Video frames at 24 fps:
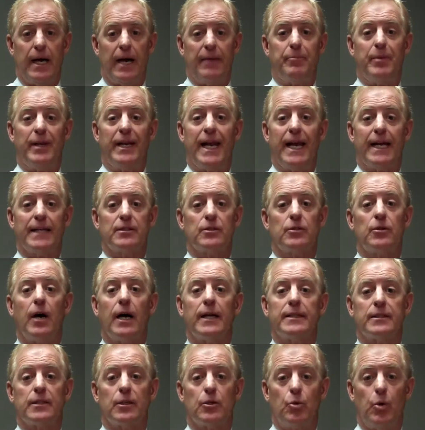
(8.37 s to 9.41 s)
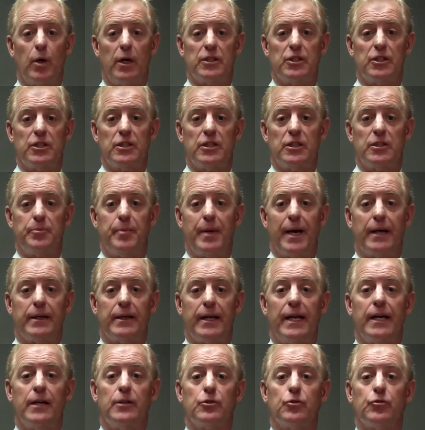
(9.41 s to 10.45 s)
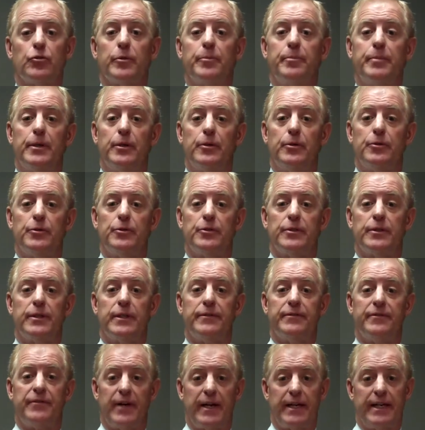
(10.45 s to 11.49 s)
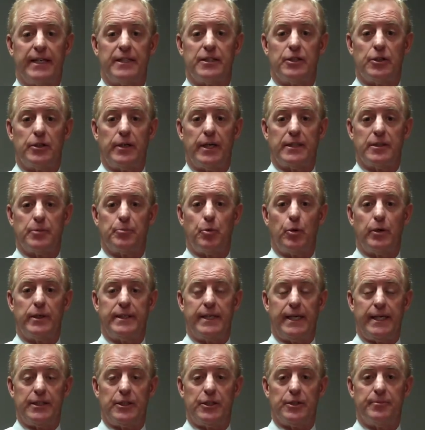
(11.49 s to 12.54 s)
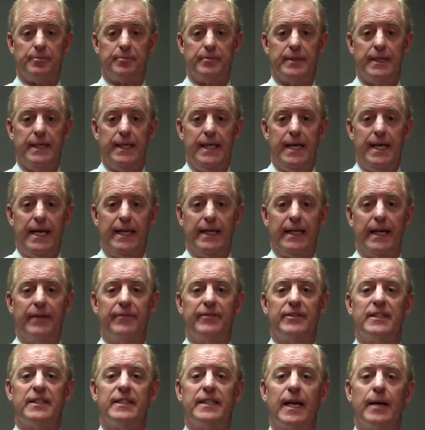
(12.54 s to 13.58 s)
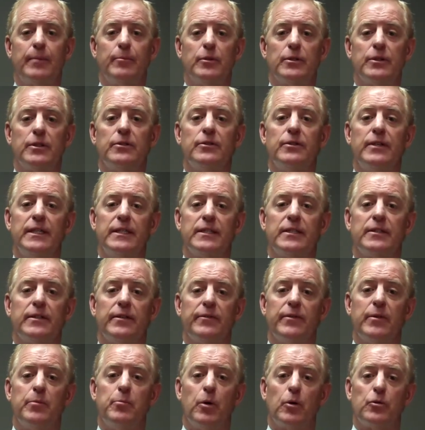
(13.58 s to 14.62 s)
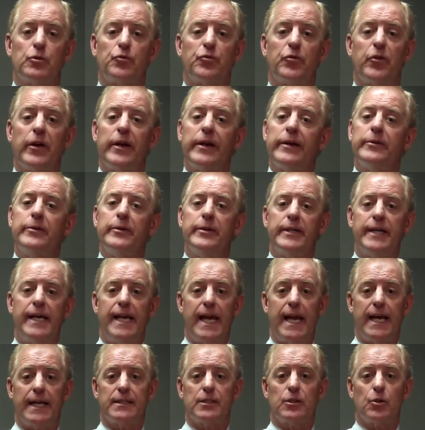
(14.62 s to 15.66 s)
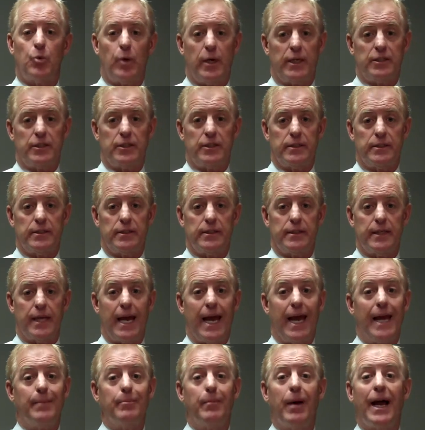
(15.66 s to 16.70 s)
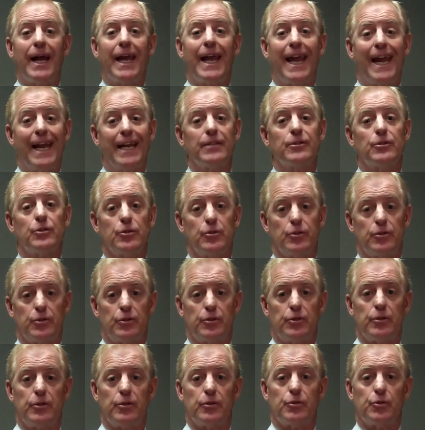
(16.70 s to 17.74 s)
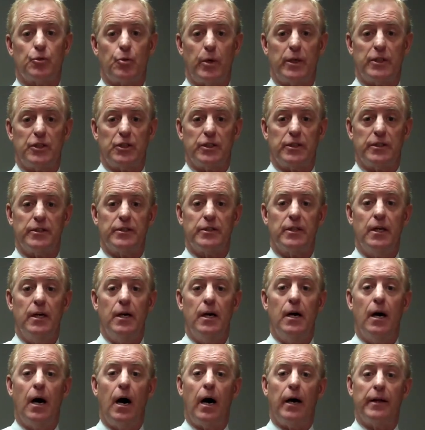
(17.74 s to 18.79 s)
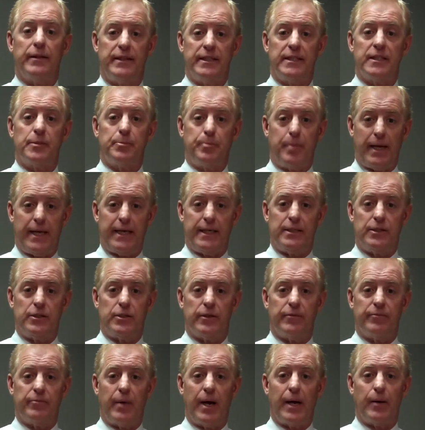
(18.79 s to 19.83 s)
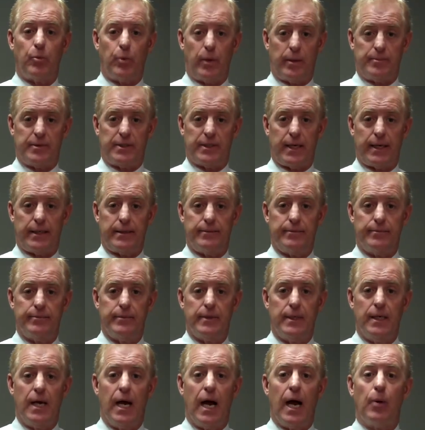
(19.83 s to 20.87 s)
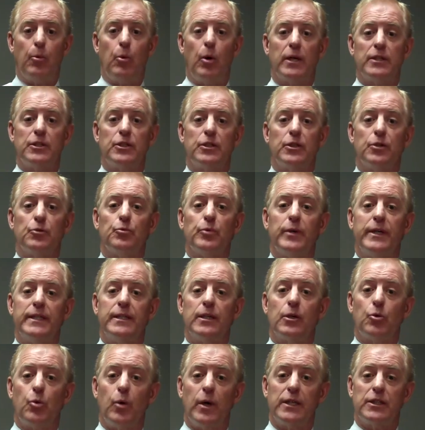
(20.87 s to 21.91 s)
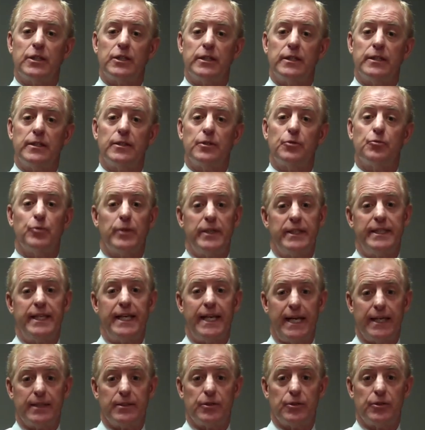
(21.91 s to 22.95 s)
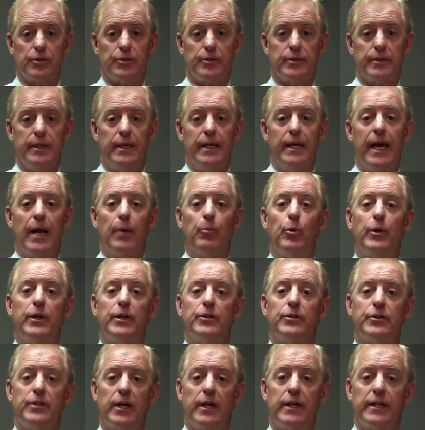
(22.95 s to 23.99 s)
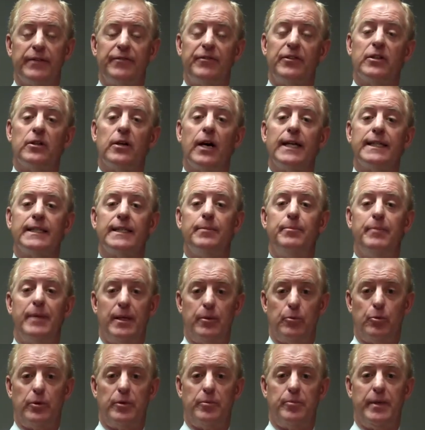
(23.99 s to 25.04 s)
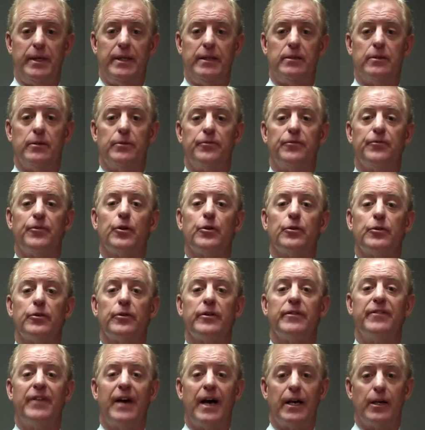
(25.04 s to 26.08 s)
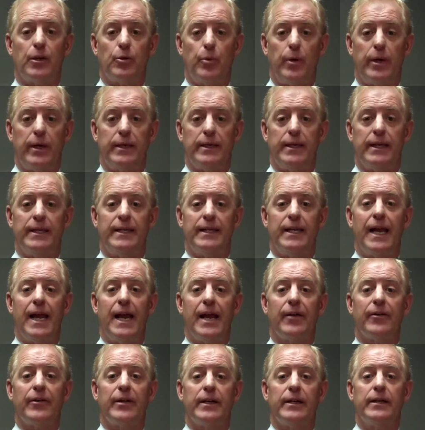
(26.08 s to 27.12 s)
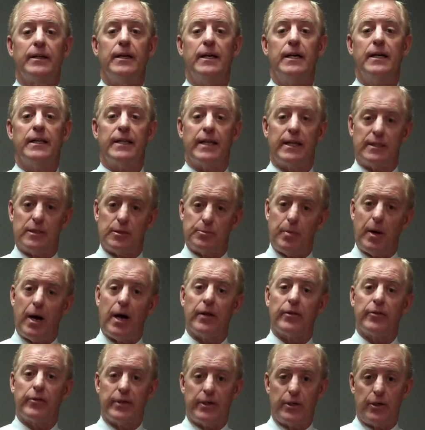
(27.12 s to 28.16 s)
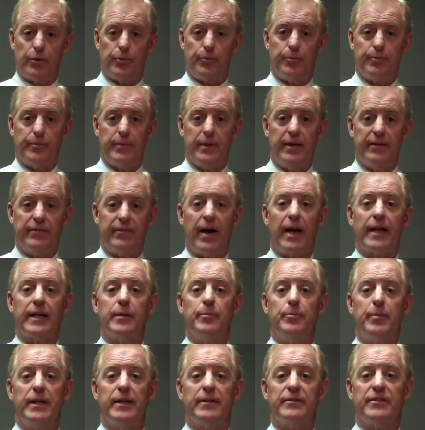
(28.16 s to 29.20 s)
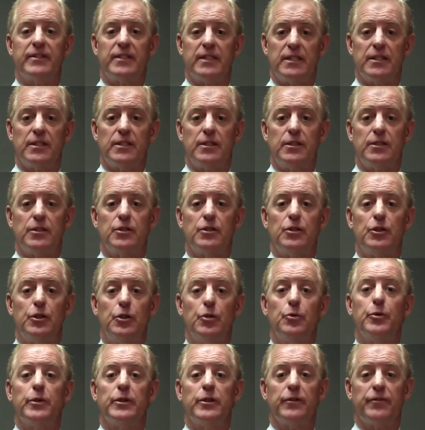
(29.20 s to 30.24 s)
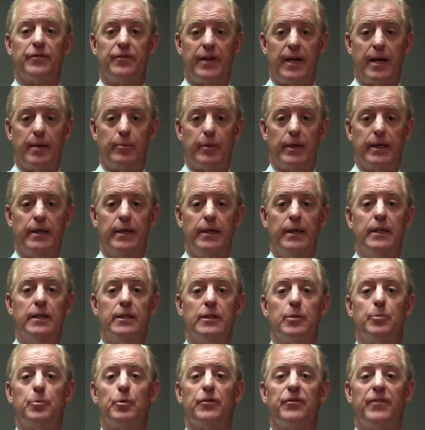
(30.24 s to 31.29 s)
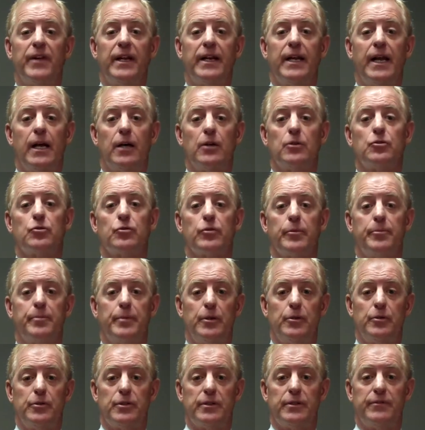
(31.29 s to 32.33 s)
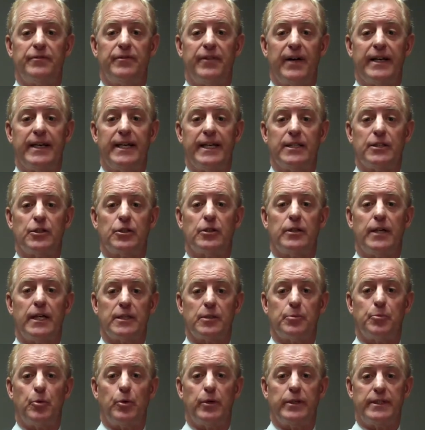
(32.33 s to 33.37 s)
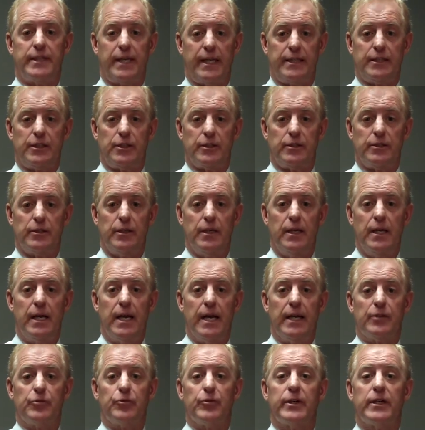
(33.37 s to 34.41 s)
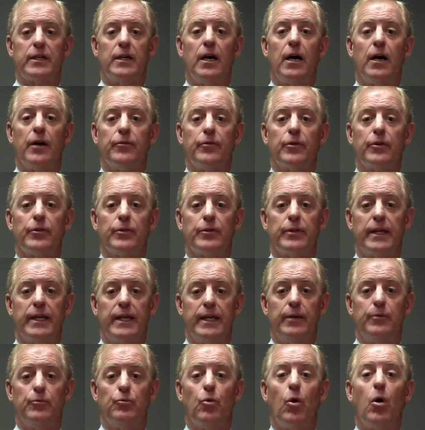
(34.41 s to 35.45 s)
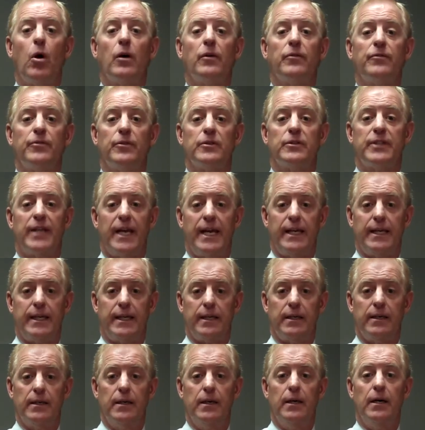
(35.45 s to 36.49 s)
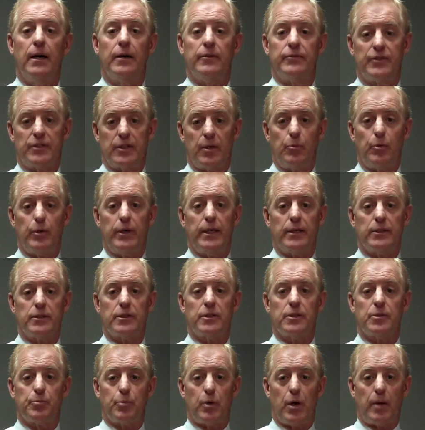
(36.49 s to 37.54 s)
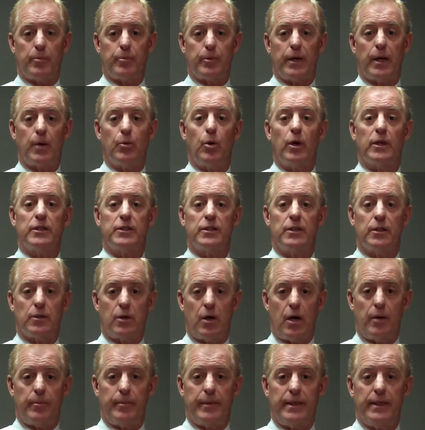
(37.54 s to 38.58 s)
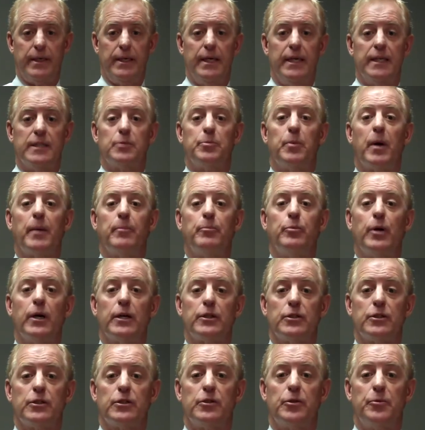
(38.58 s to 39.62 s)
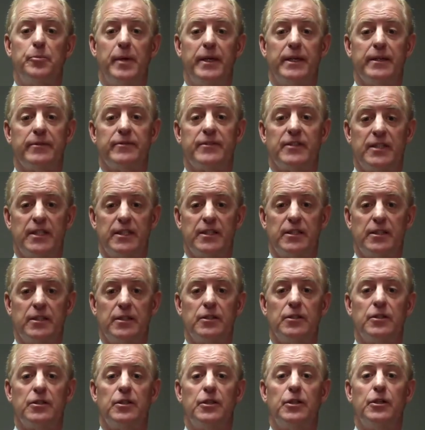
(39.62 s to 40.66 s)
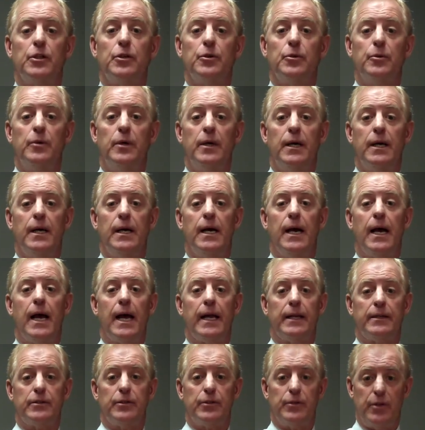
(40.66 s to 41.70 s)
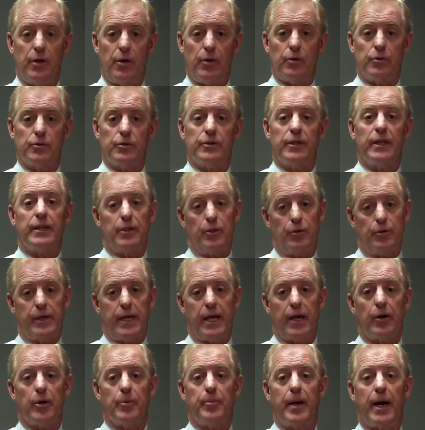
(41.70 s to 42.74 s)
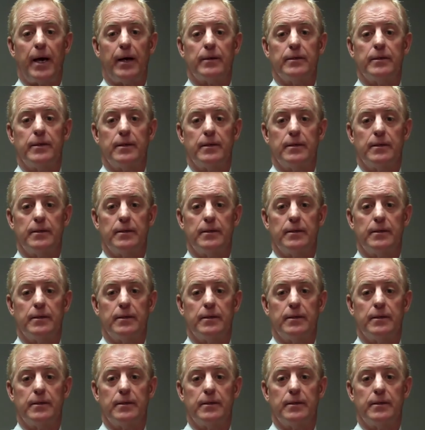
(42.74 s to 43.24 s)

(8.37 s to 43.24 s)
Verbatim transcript: I've been asked lots of questions about elder abuse and financial exploitation. And I've assembled a list of the most frequently asked questions and my answers to those questions on this page of my website. I want you to read the questions, read the answers, and when you're done, if you'd like to meet with me to further evaluate an area that is bothering you, if I can be of assistance to you and your family to prevent elder abuse and financial exploitation and to recover the wrongful taking of someone else's property, I want you to call me. It's my pleasure to be of assistance to you and to those that you care about.